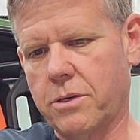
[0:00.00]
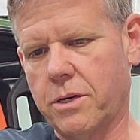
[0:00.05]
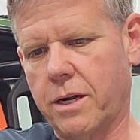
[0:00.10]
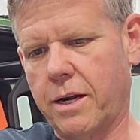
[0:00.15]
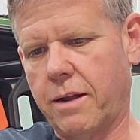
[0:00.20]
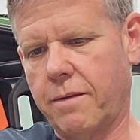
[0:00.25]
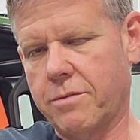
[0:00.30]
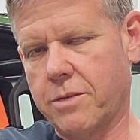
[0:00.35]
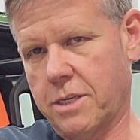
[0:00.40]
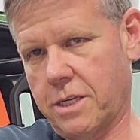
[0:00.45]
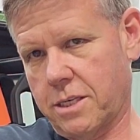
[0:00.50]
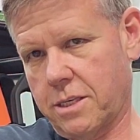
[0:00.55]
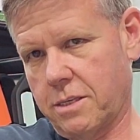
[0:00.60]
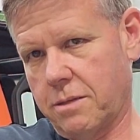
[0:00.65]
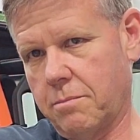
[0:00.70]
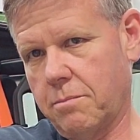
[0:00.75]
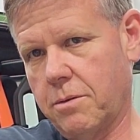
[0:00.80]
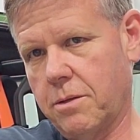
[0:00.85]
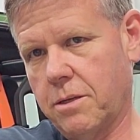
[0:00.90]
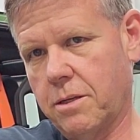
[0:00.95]
You're going to have 6 of
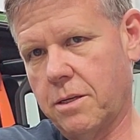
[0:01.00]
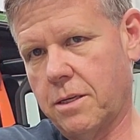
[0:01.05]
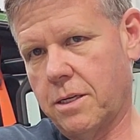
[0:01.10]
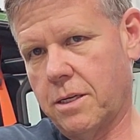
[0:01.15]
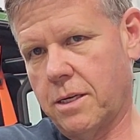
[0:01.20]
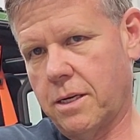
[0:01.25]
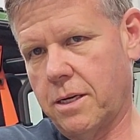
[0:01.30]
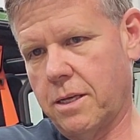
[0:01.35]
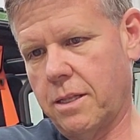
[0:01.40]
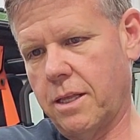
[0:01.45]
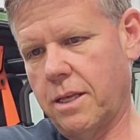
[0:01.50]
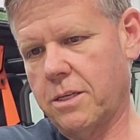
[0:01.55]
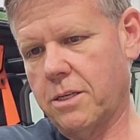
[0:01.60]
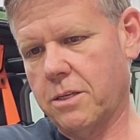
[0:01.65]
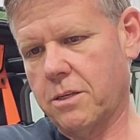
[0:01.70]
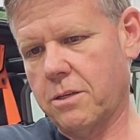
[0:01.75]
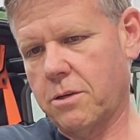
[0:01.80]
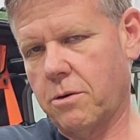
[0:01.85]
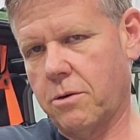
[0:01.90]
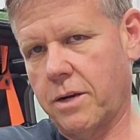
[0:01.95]
them. They
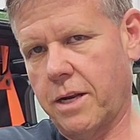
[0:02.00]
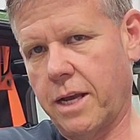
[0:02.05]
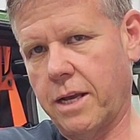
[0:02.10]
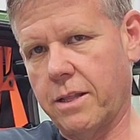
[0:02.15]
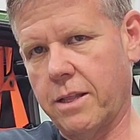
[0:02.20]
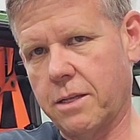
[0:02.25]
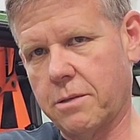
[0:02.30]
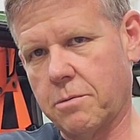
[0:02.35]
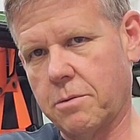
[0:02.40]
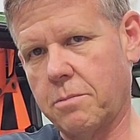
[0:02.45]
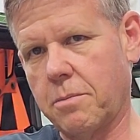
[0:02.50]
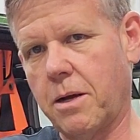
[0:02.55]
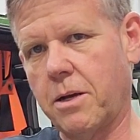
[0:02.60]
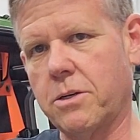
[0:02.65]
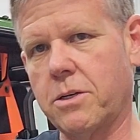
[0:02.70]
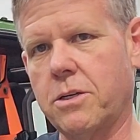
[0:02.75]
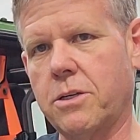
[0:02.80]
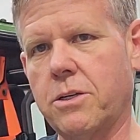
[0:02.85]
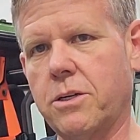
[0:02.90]
just go together. That's what mounts you